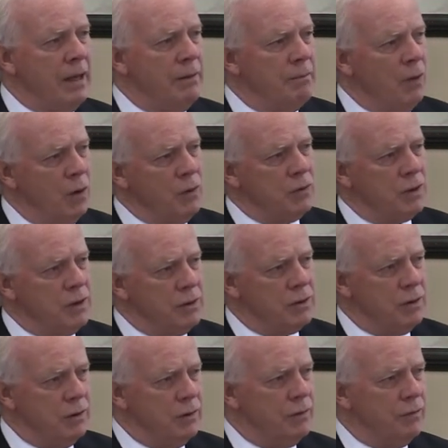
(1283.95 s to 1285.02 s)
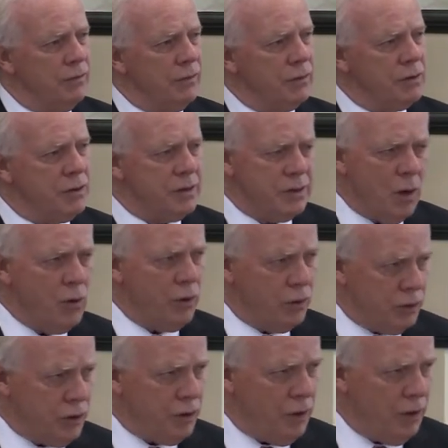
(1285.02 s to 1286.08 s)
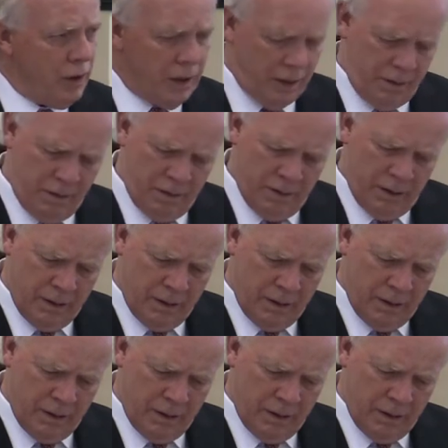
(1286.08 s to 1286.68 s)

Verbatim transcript: Moses, who forsook